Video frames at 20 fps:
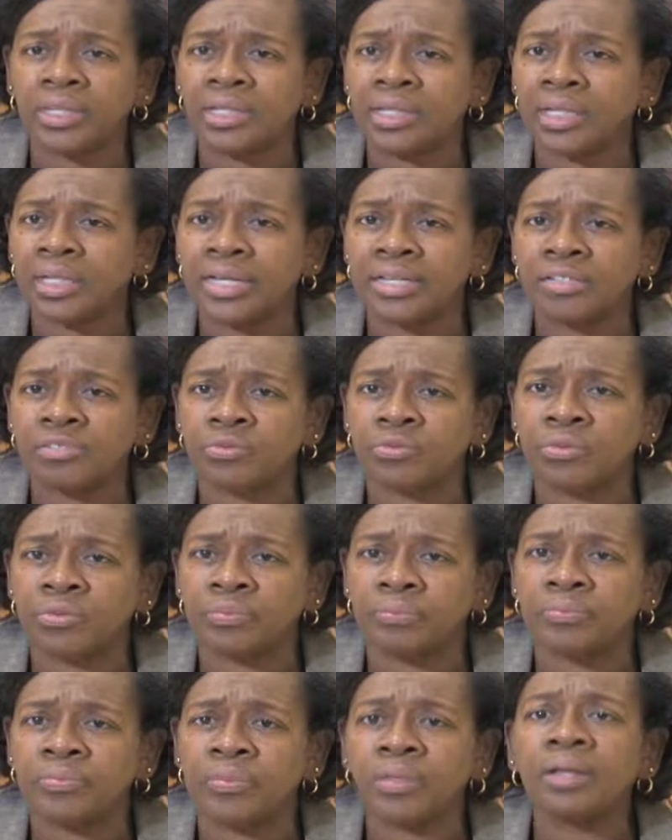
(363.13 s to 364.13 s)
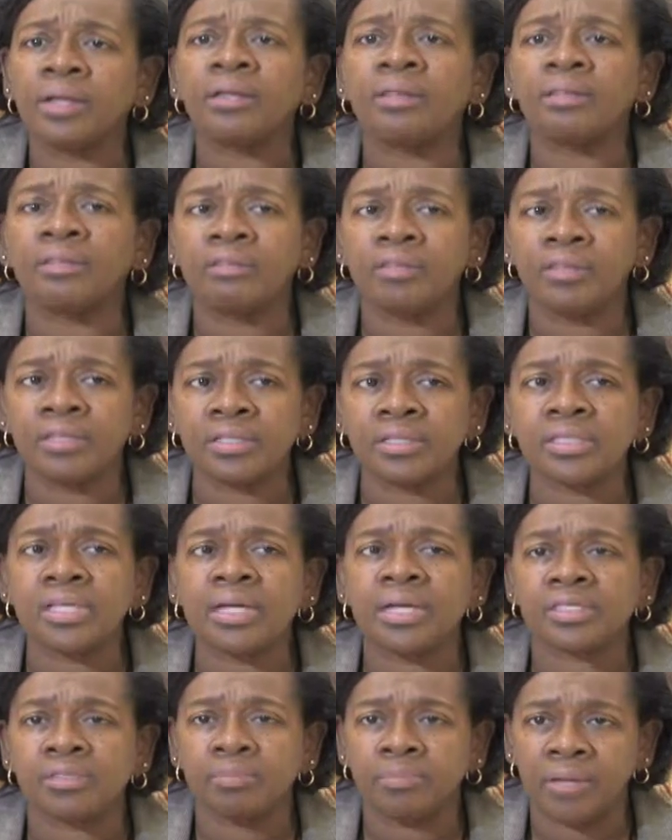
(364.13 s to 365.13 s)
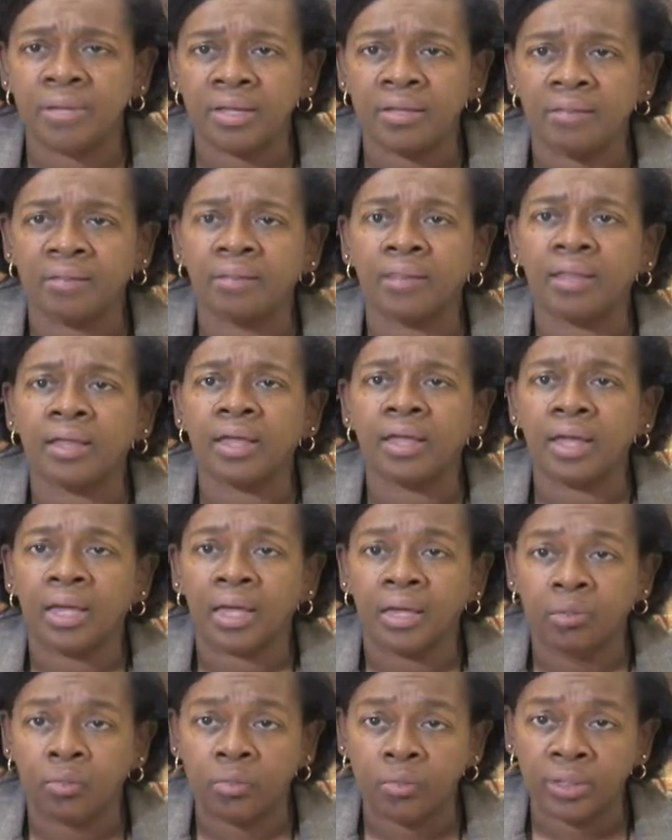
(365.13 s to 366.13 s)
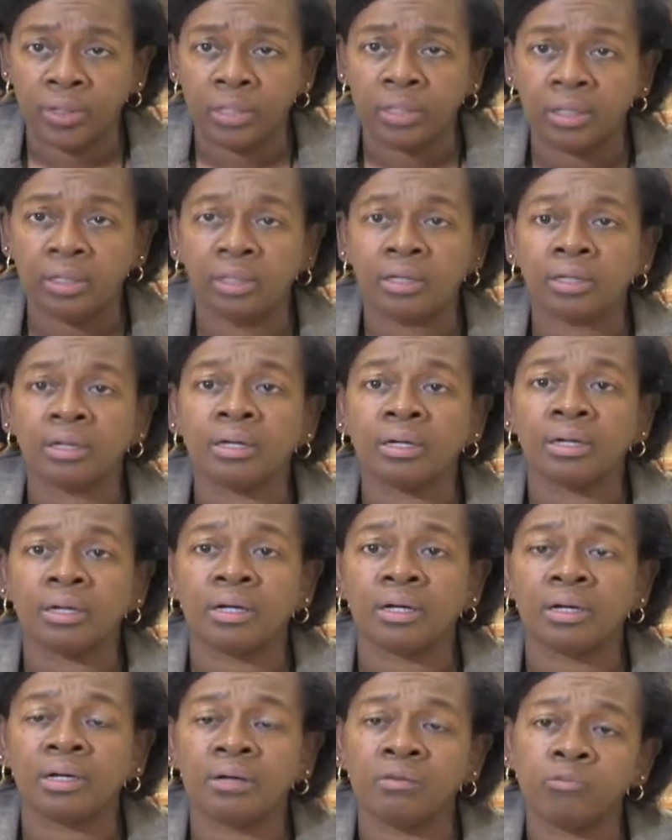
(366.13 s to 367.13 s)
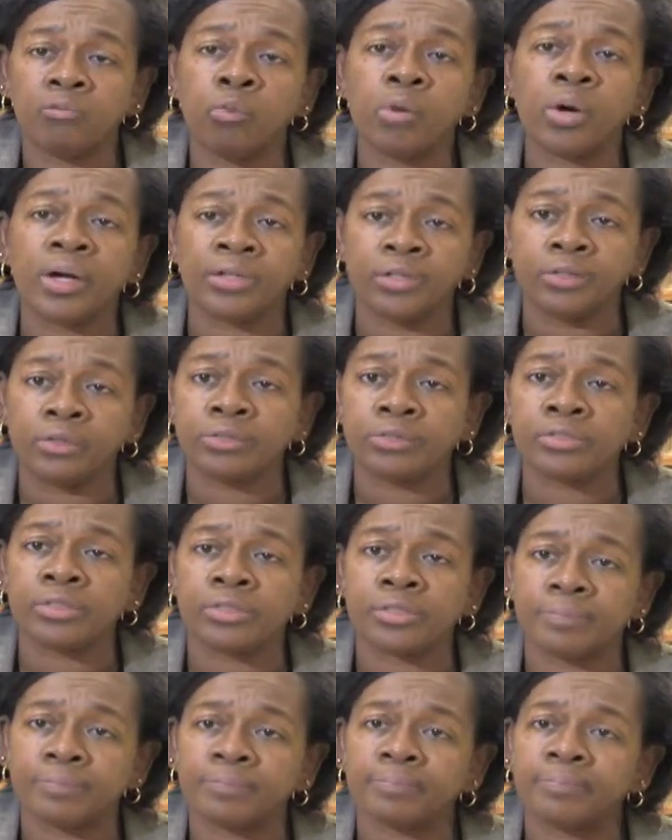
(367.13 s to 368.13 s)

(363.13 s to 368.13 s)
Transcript: in the classroom, this has been a week of wonders.